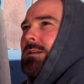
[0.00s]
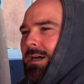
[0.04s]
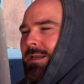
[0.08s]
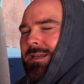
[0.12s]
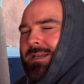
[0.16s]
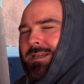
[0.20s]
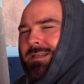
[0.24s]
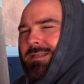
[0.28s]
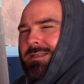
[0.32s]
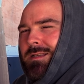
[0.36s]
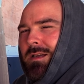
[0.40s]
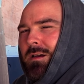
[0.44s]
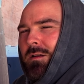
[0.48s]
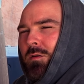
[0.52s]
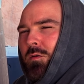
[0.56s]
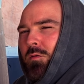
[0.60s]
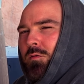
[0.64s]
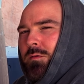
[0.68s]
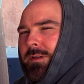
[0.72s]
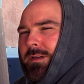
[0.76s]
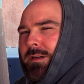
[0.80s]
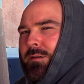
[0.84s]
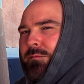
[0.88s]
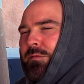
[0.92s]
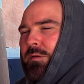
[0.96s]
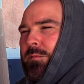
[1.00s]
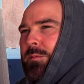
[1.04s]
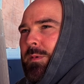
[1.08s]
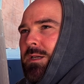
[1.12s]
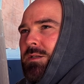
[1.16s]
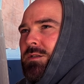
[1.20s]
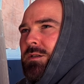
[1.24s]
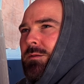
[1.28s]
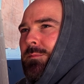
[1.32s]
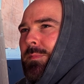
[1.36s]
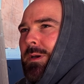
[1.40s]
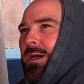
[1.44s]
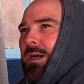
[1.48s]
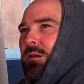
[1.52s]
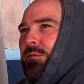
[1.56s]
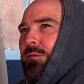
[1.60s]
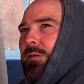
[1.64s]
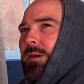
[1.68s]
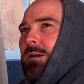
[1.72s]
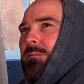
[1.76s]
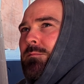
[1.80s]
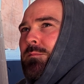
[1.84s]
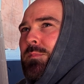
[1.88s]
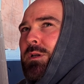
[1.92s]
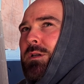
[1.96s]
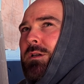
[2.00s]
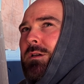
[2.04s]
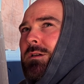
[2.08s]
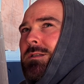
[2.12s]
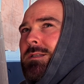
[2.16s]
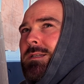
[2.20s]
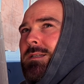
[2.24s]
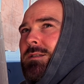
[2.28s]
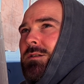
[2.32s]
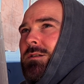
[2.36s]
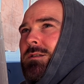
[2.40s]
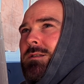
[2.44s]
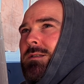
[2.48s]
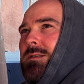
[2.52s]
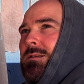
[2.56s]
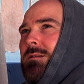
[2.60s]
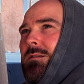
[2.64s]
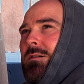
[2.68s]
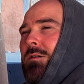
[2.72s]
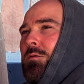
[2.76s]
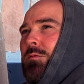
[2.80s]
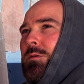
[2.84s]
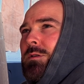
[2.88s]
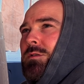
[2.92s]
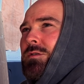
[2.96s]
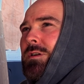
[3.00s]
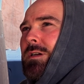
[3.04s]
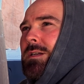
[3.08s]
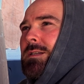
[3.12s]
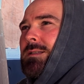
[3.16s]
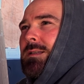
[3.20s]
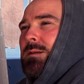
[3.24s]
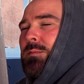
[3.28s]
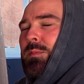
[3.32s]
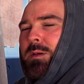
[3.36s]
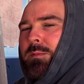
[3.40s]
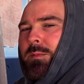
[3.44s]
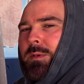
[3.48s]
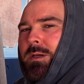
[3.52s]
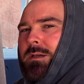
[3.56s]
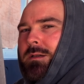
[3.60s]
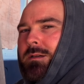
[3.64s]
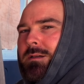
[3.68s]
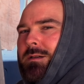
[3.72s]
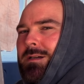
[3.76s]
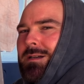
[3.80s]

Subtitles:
I need to start holding information back for him because he just always tries to beat me.